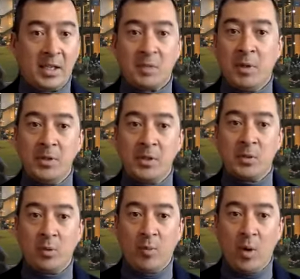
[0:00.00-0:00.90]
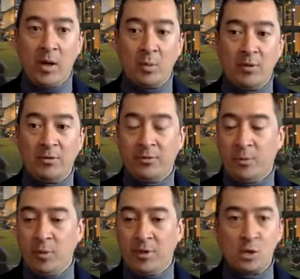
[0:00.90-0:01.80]
experienced with working
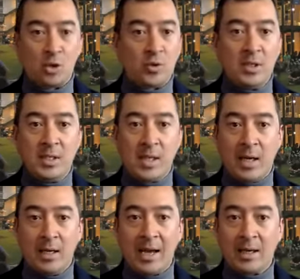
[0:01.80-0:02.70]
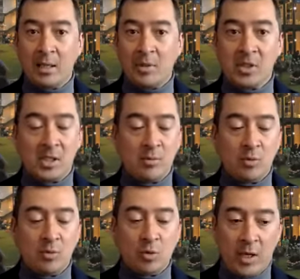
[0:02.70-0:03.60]
with countries and academic
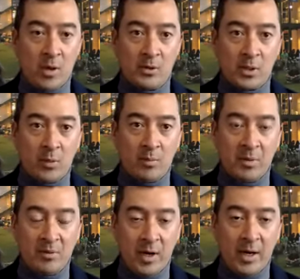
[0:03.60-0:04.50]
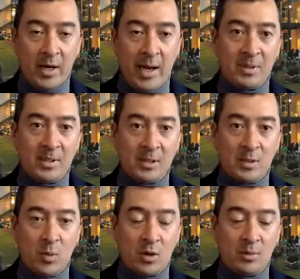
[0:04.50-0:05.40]
systems all around the world. So we'd be very happy
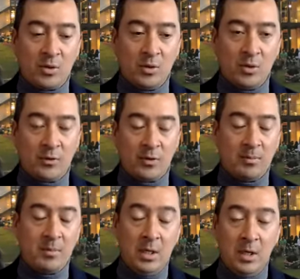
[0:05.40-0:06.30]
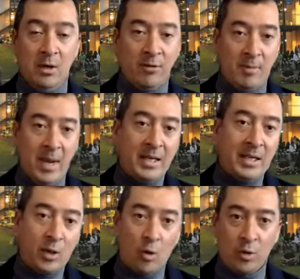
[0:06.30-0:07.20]
to welcome students from
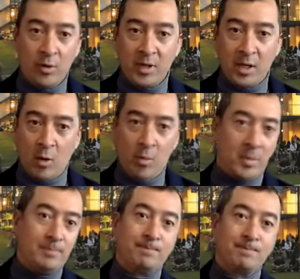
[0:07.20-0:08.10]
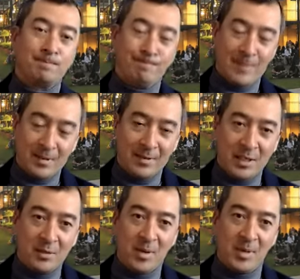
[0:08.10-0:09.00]
any corner of the globe.
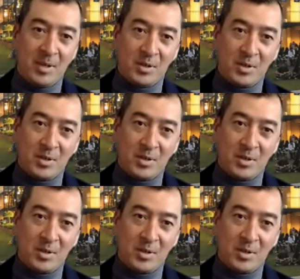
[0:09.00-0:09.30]
Thank you very